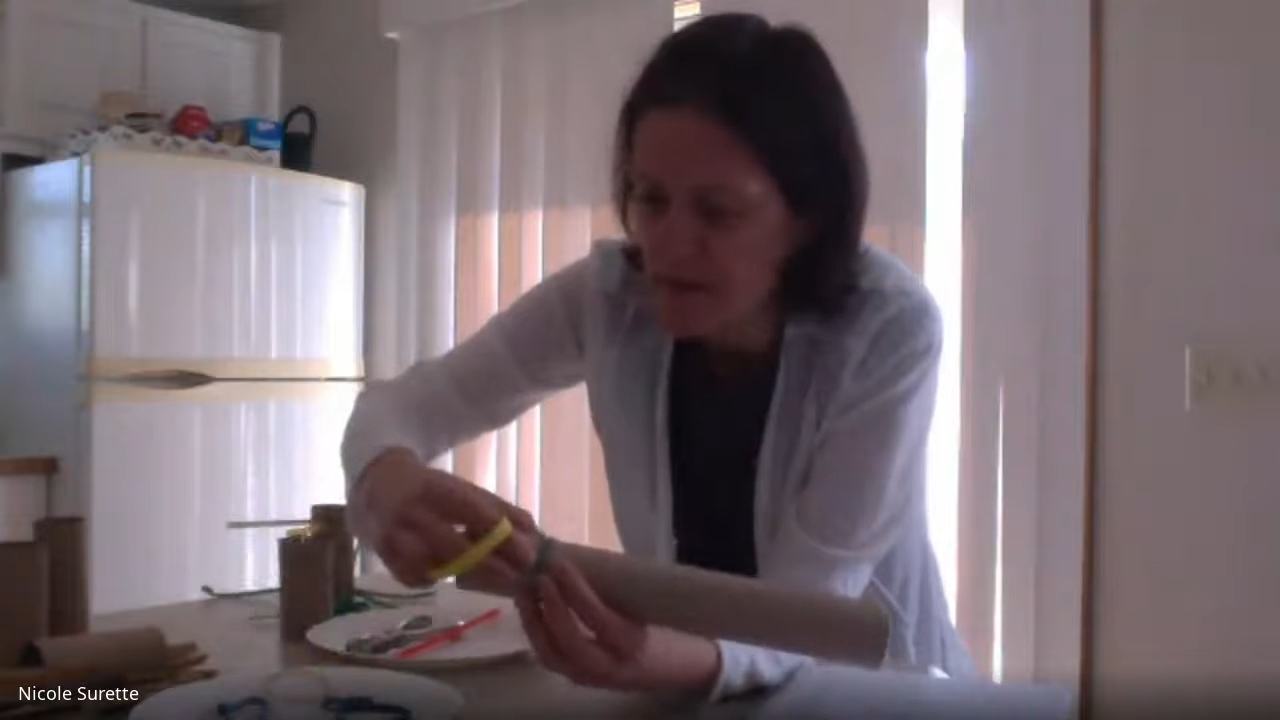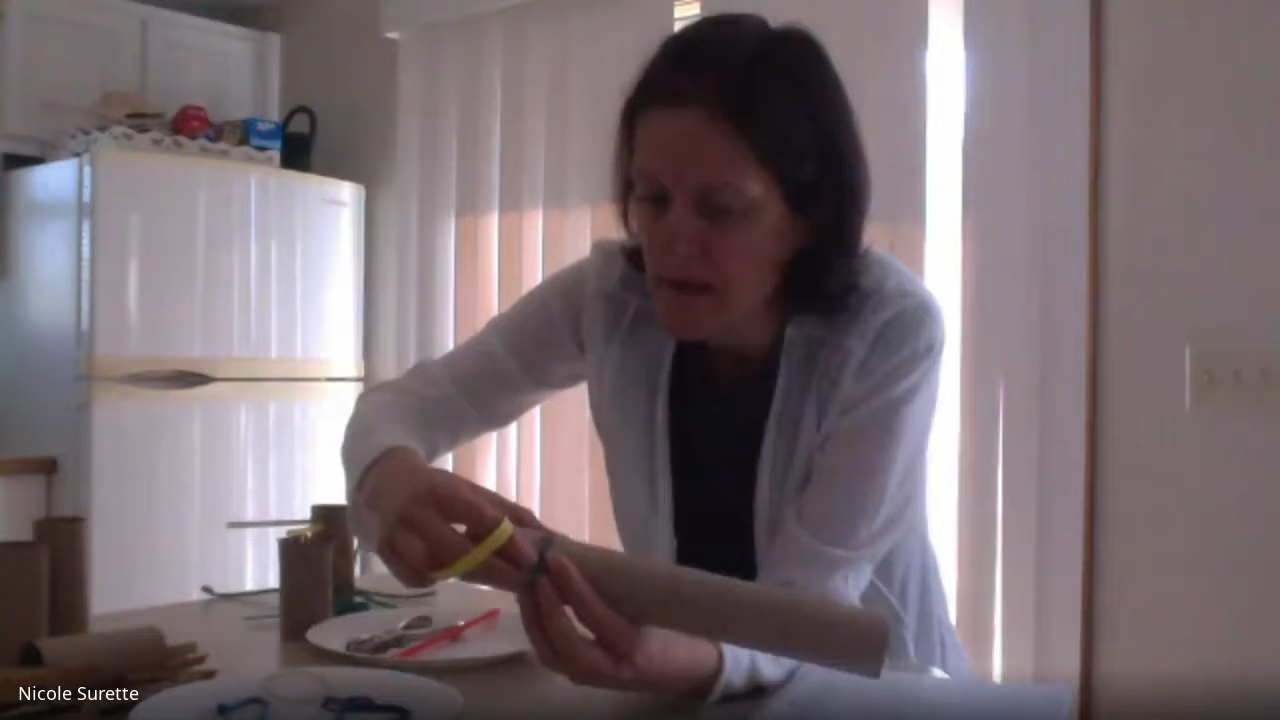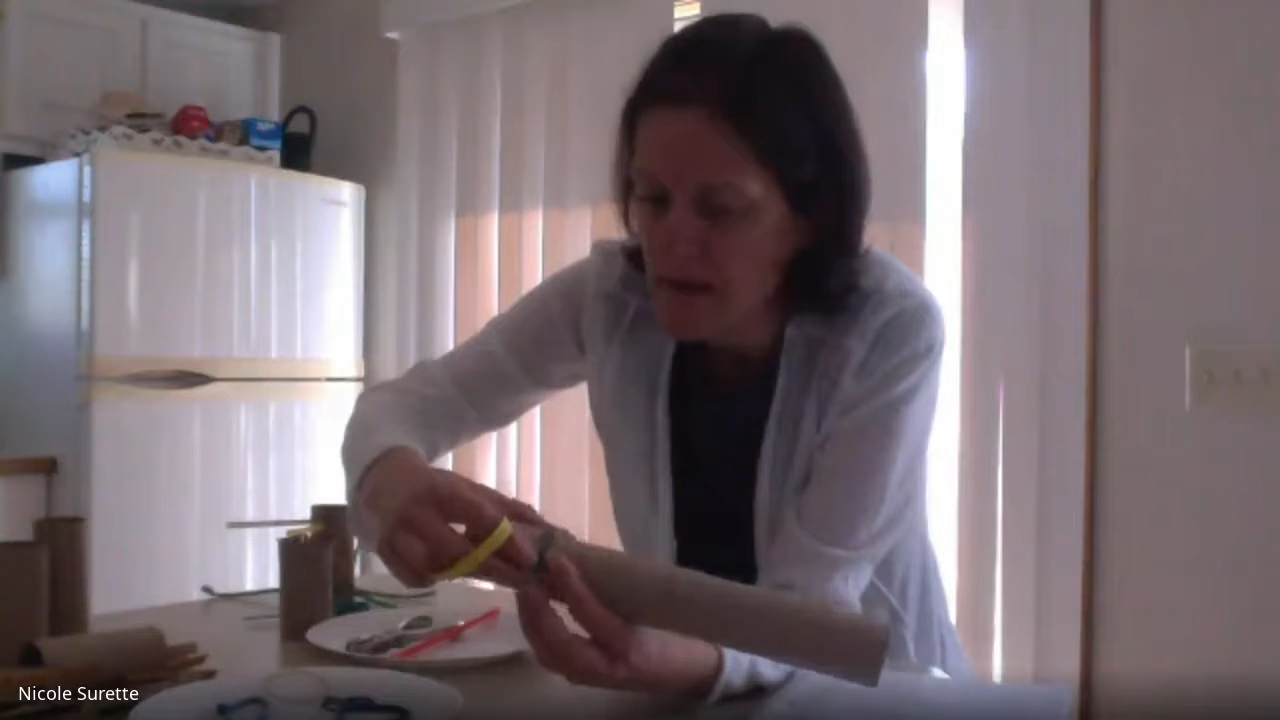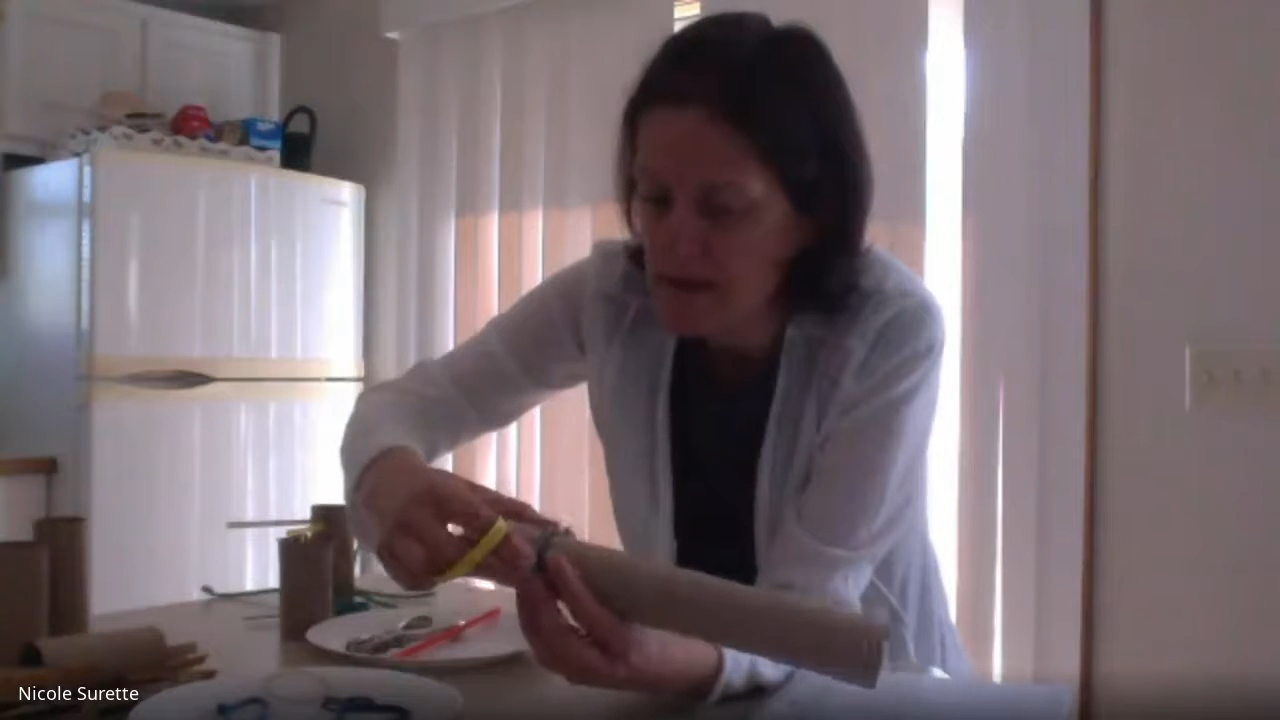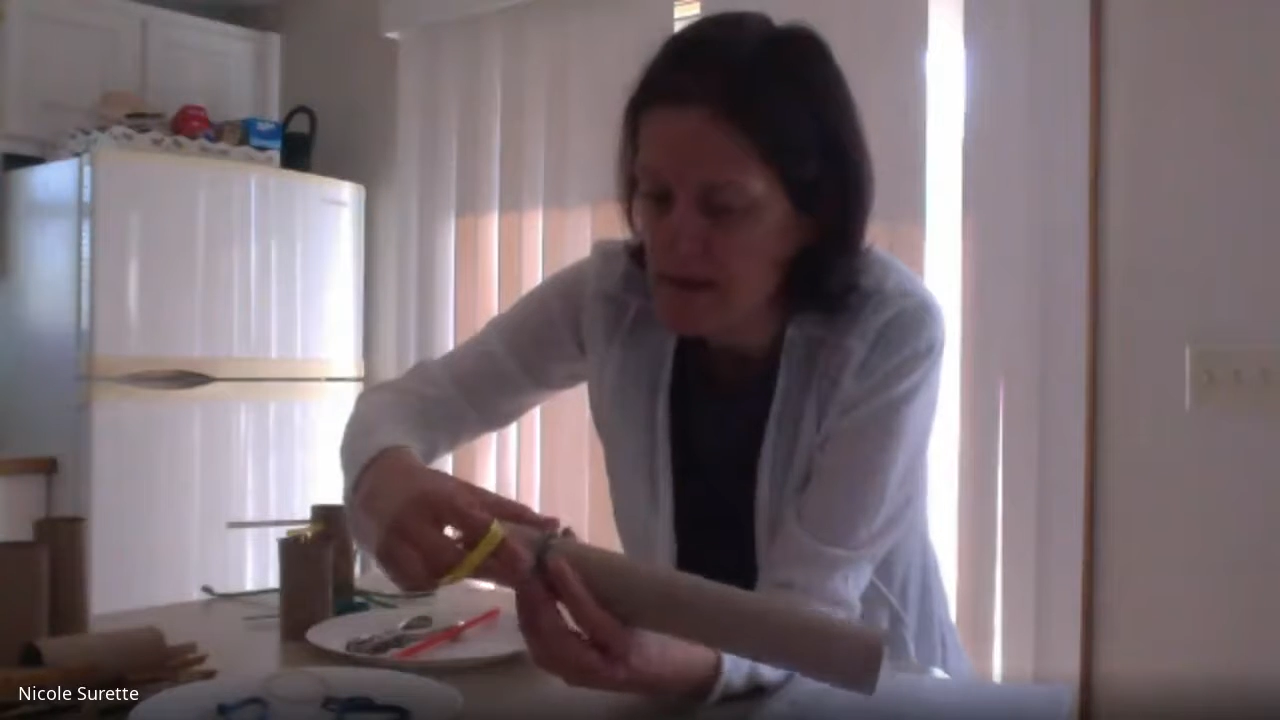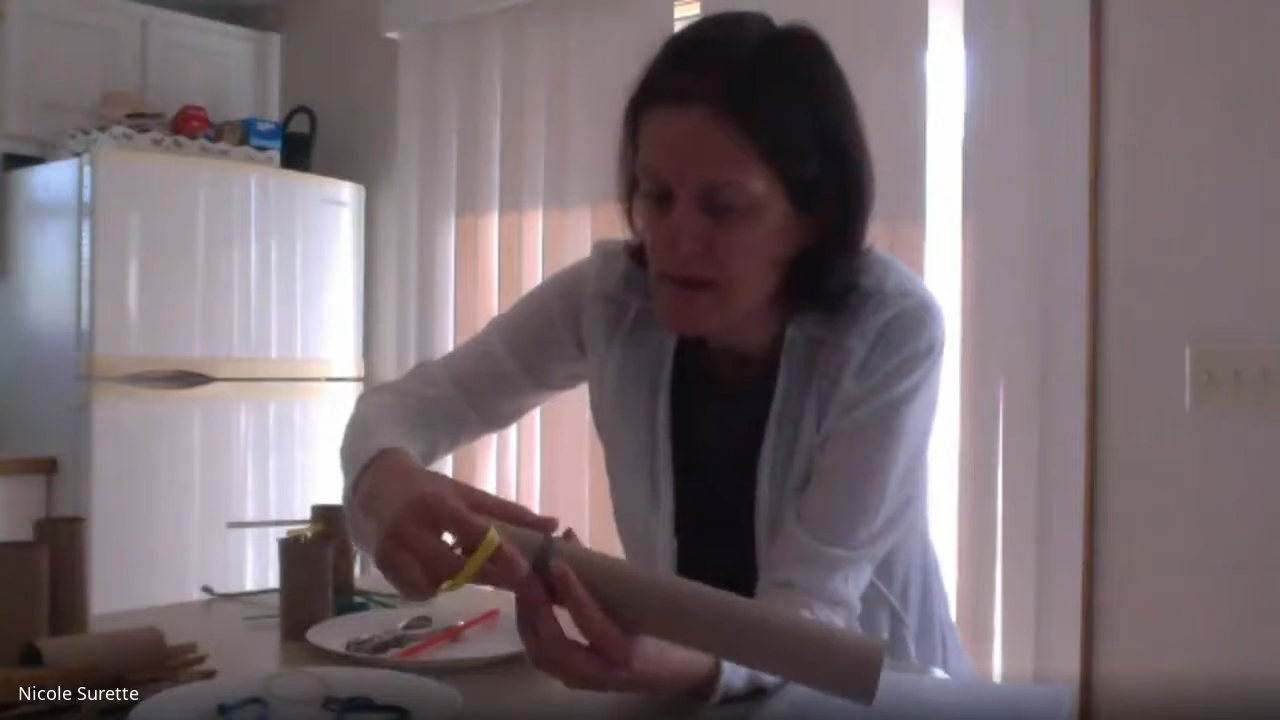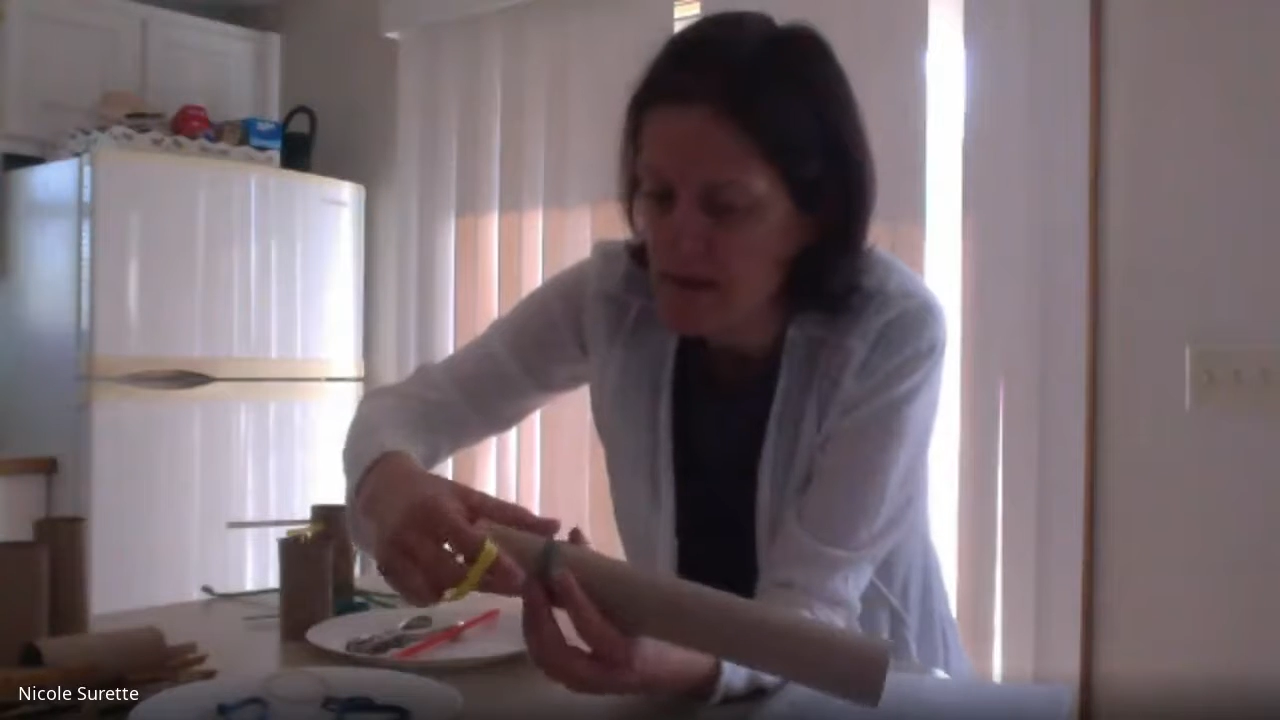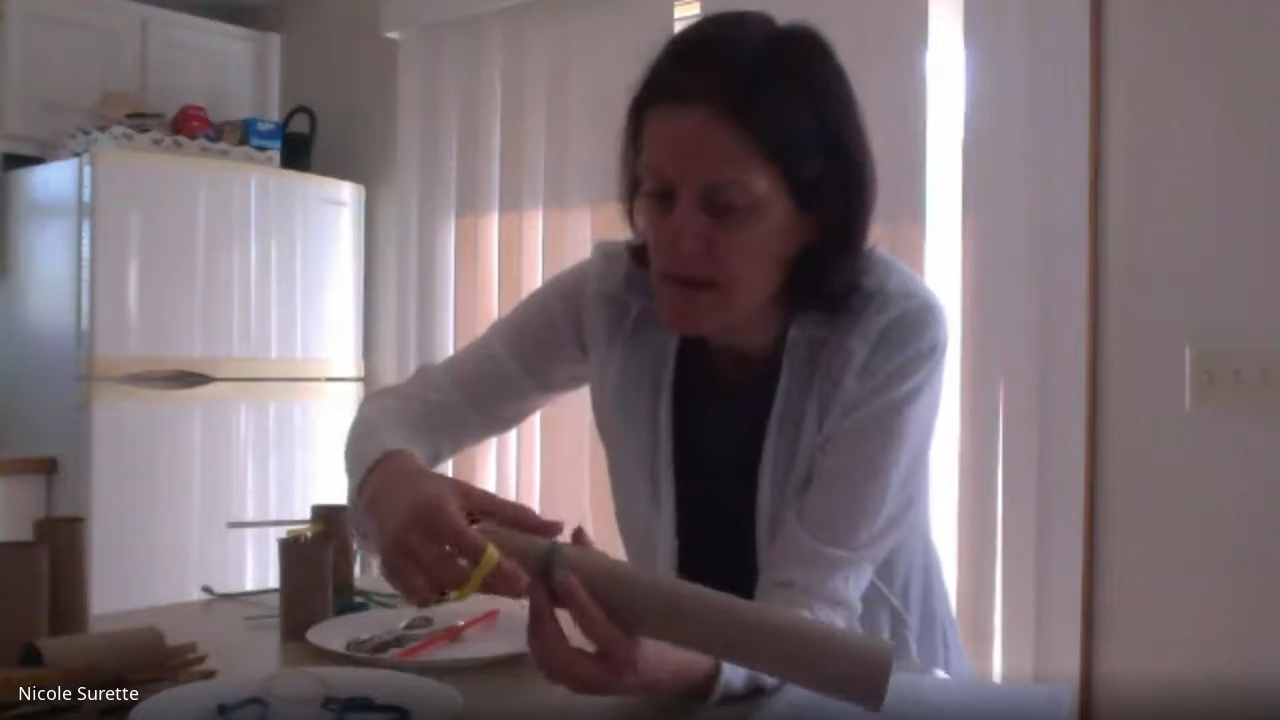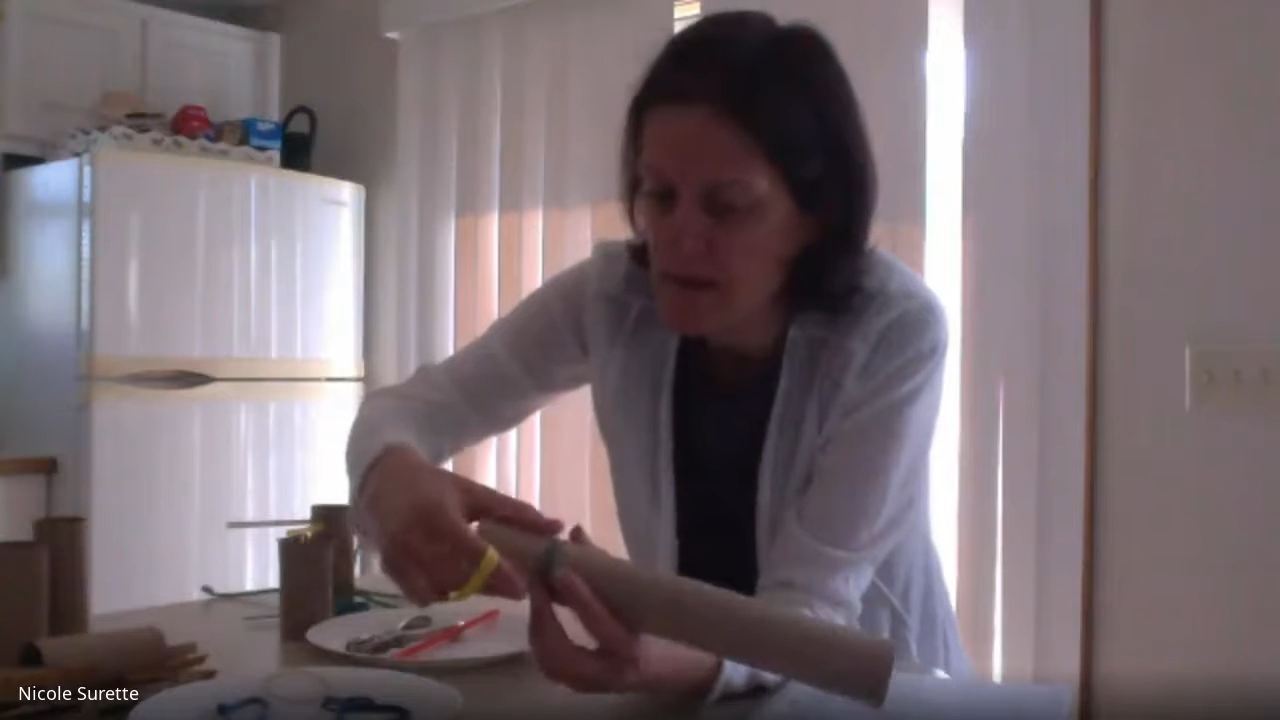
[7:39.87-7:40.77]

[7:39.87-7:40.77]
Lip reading: elastics